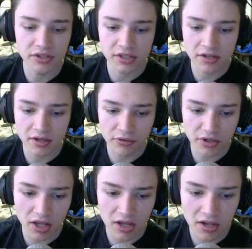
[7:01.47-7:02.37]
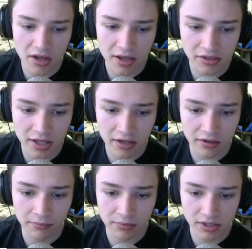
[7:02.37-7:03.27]
Ascent. I don't think 8K has that
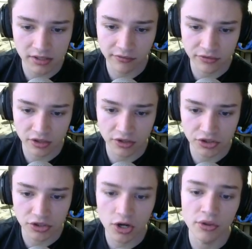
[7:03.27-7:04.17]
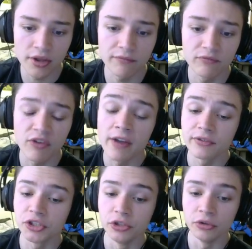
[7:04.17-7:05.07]
impressive of results. No, they
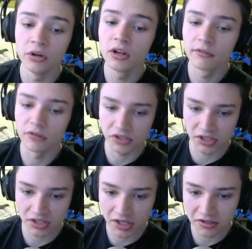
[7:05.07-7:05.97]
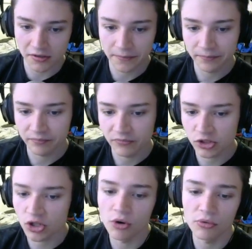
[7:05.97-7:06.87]
5-2 versus Ascent.
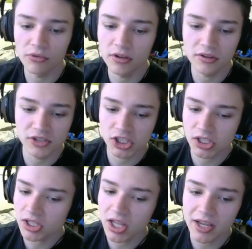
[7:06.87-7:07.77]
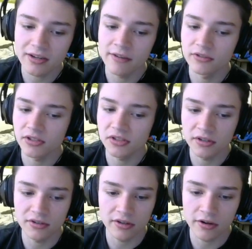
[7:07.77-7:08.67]
So, slight differences
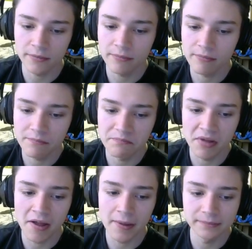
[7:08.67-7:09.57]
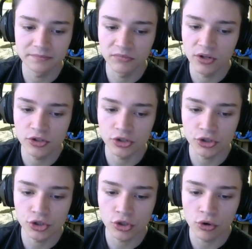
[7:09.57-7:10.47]
here and there, but they're
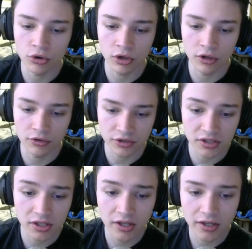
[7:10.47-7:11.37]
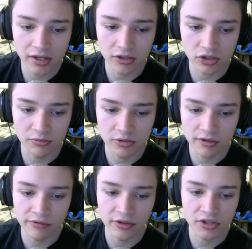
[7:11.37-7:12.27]
just so close in terms
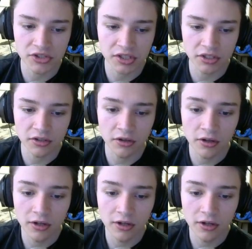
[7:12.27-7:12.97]
of skill.